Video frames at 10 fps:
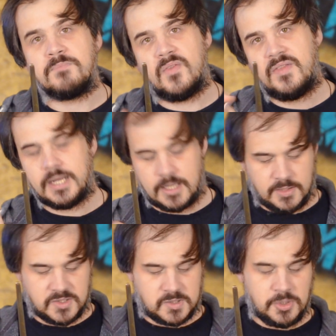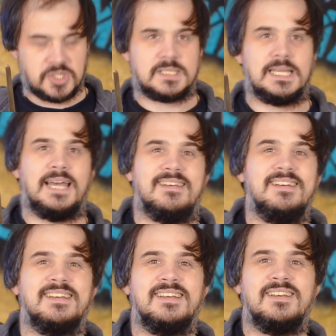and then you kind of smush it
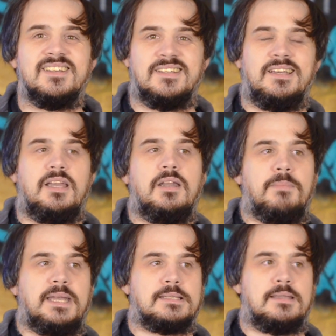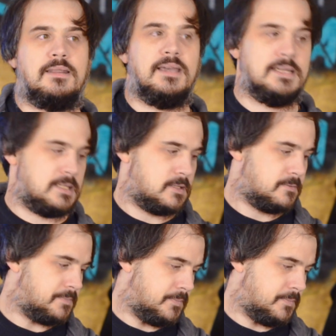together, and it makes this,